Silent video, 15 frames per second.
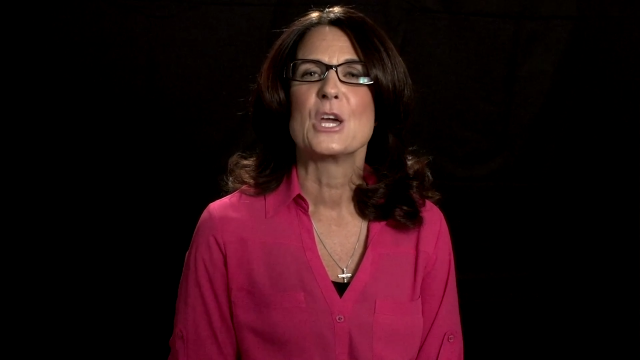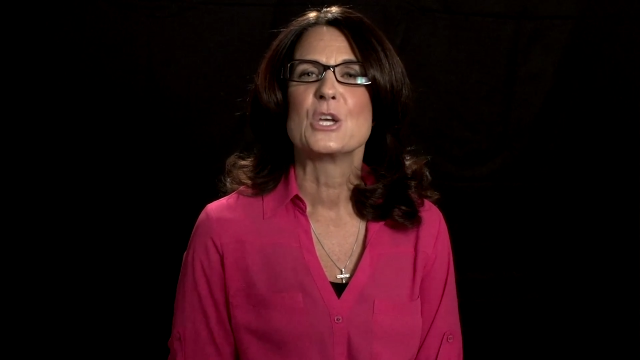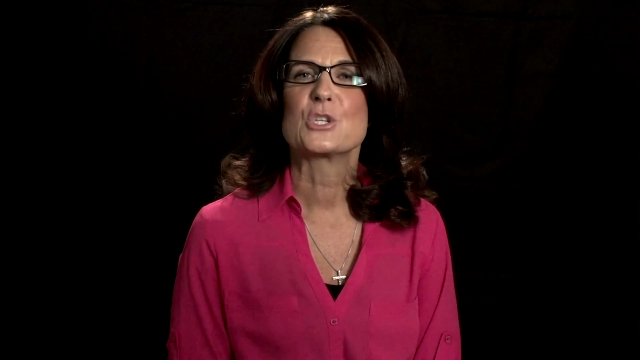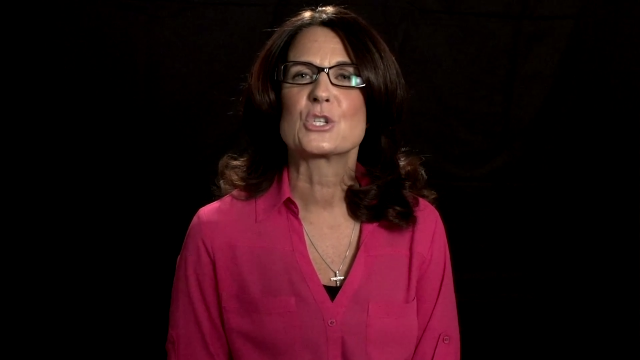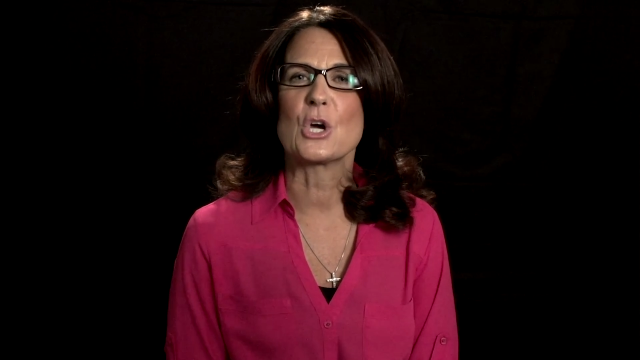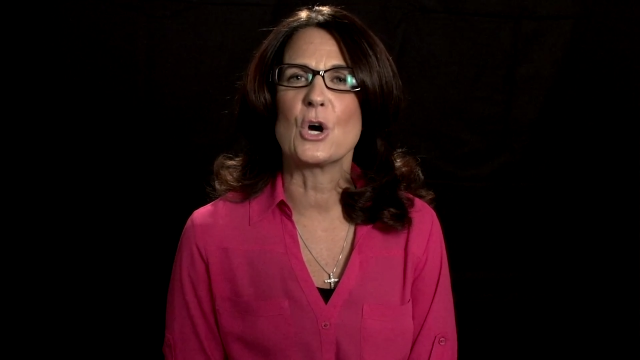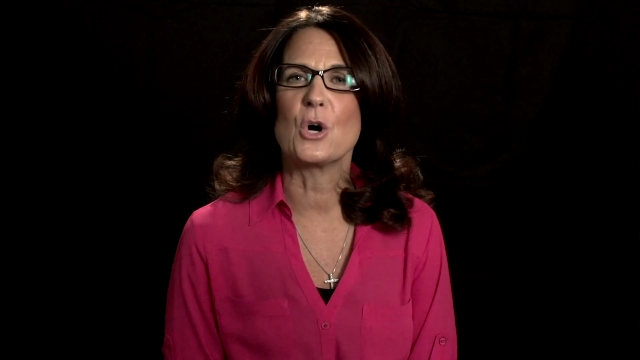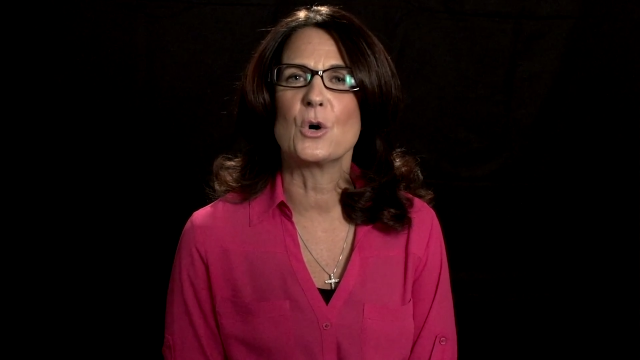
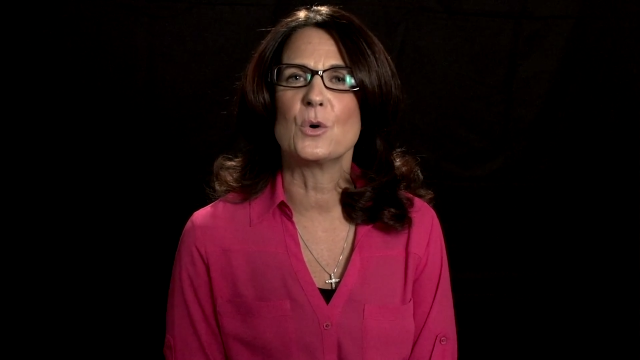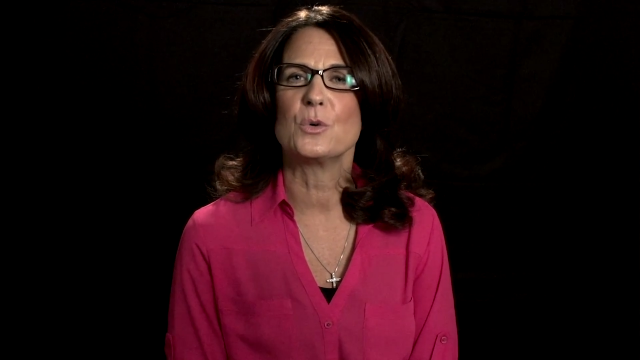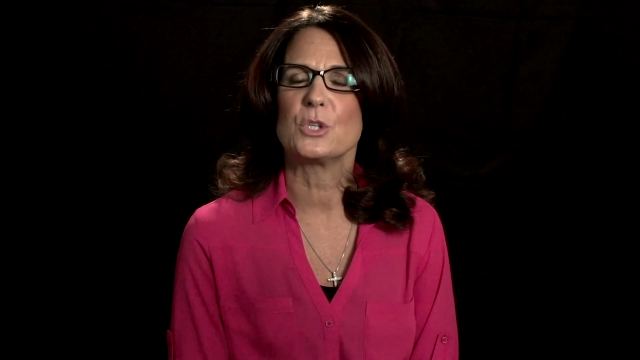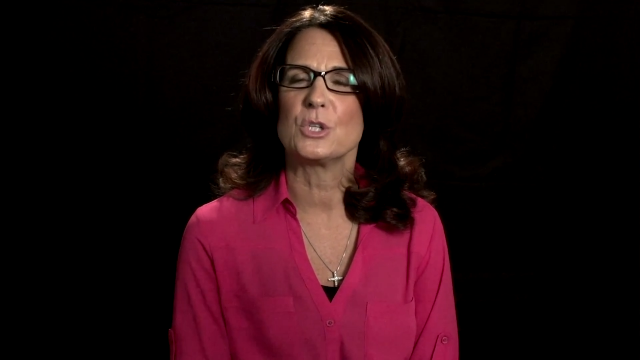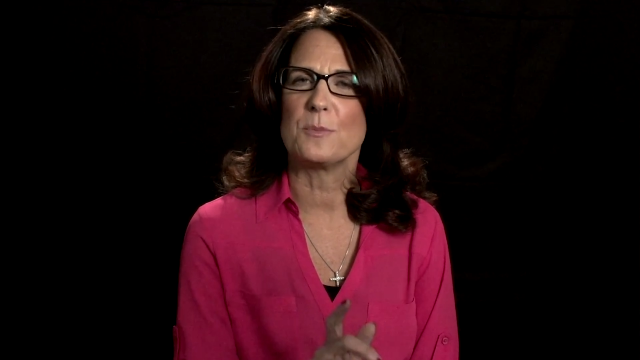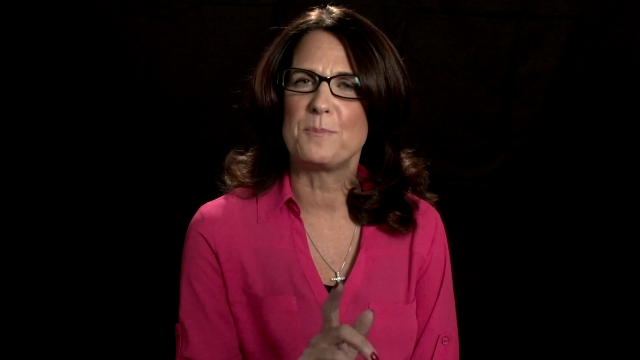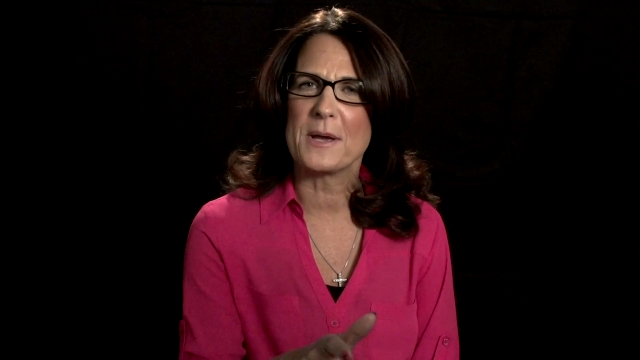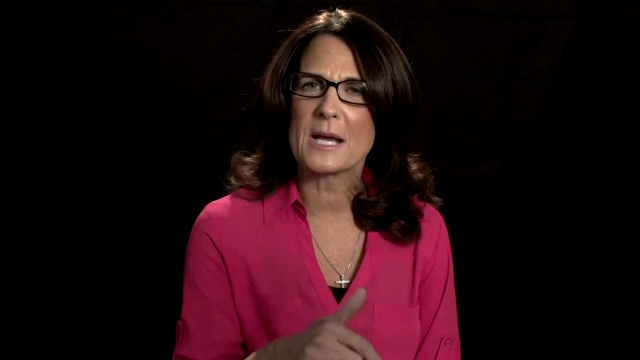So
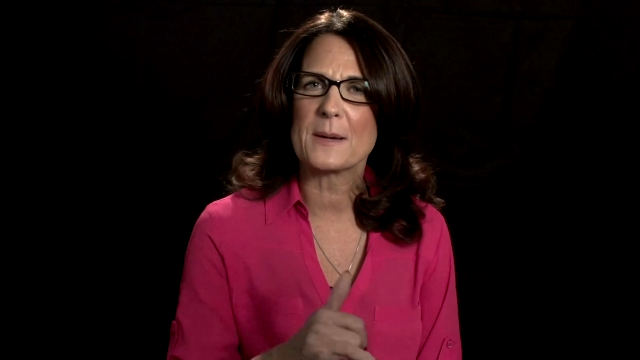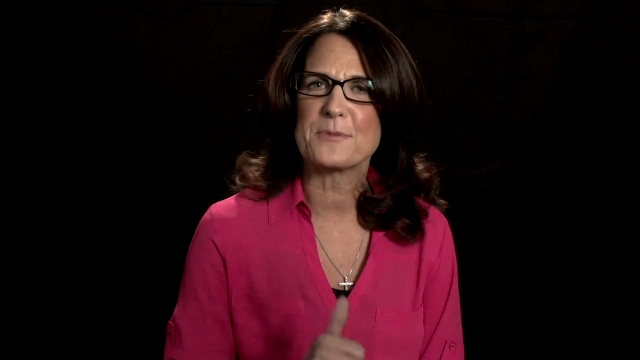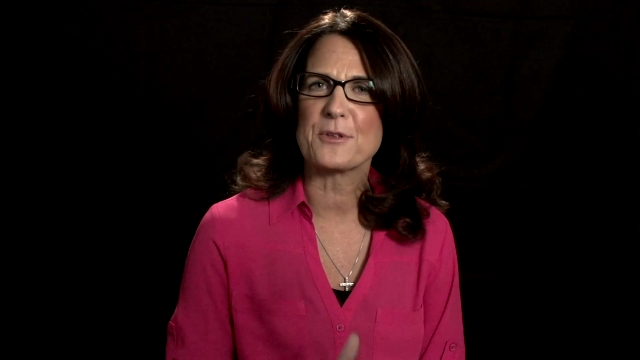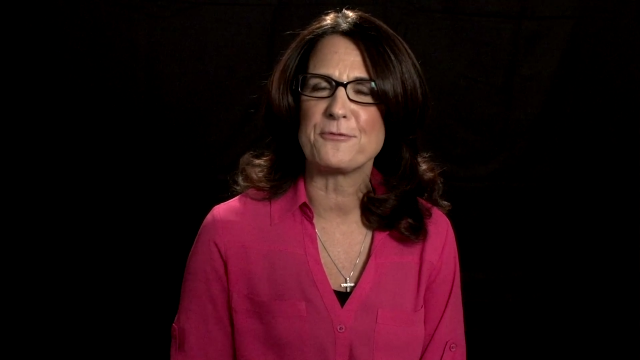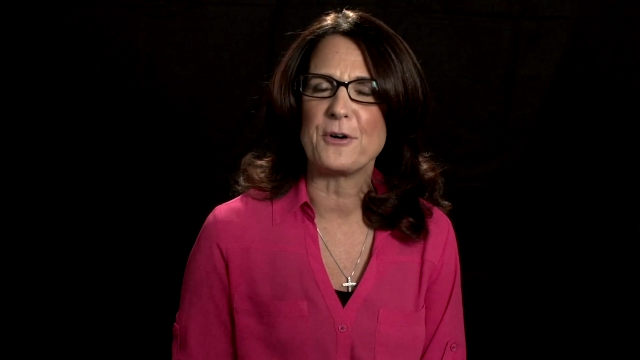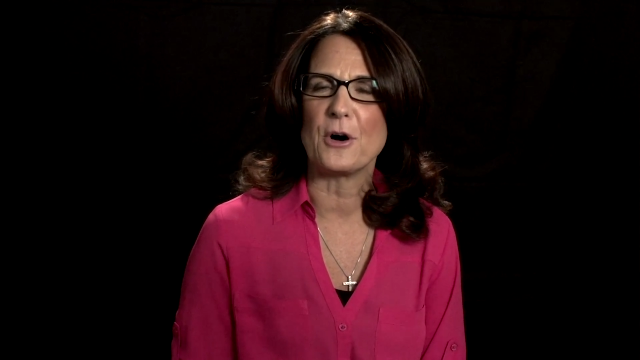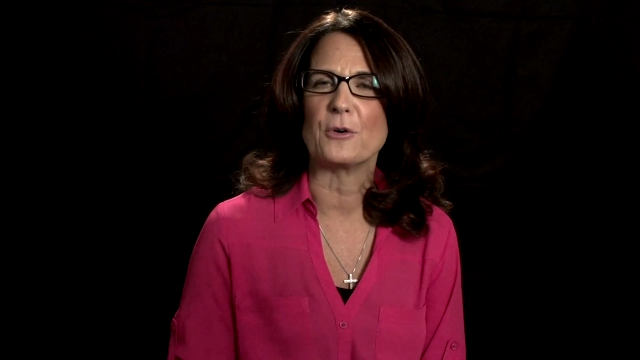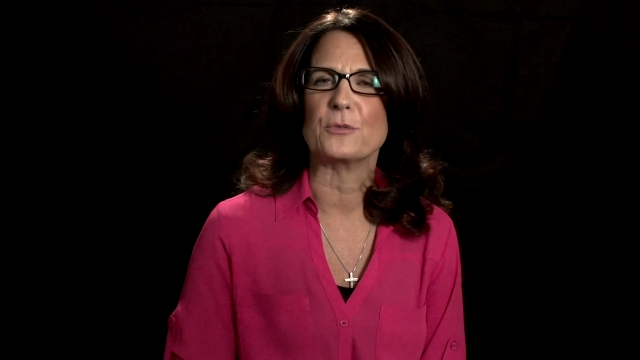you pick up
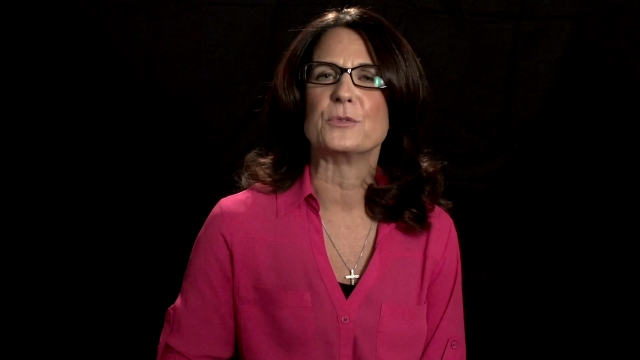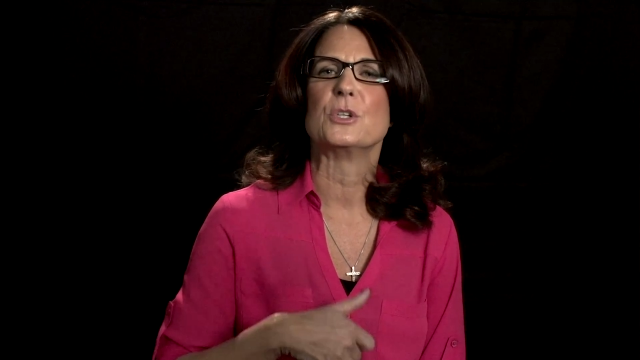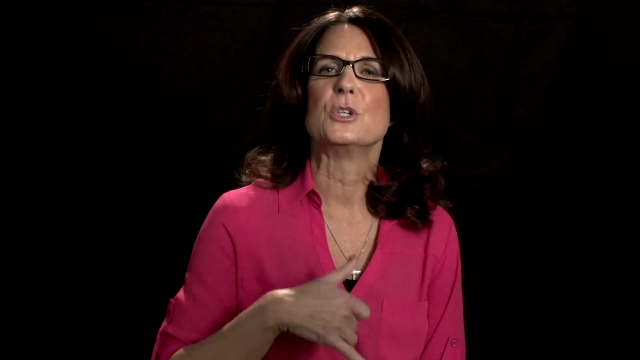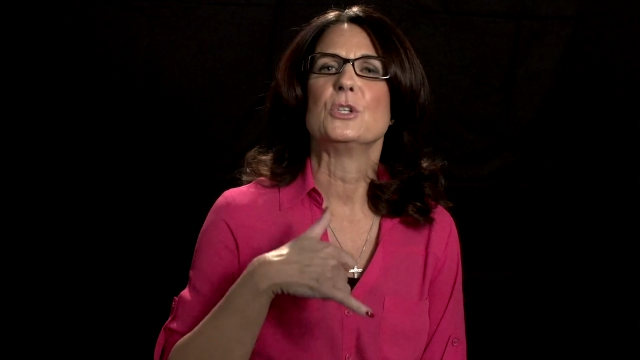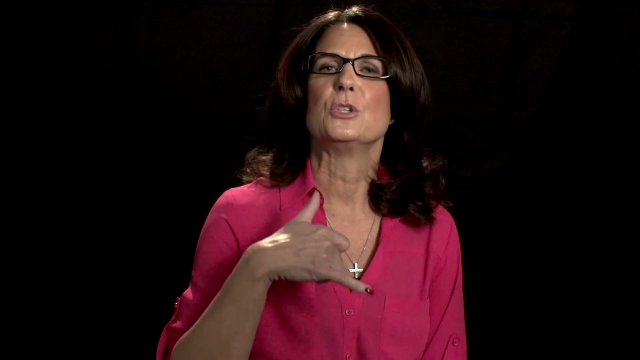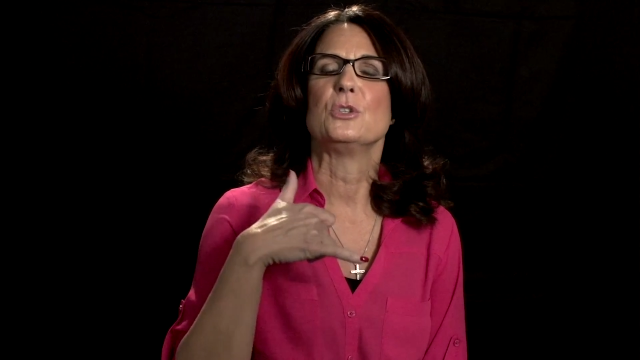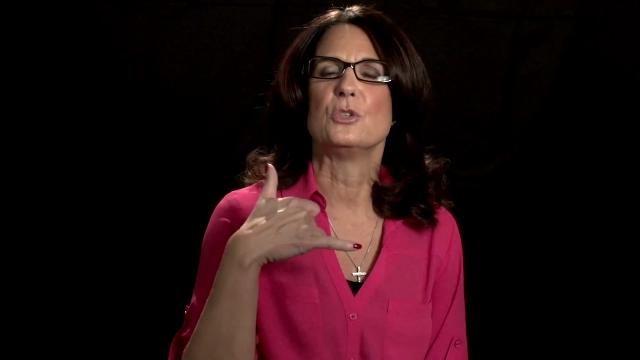the phone,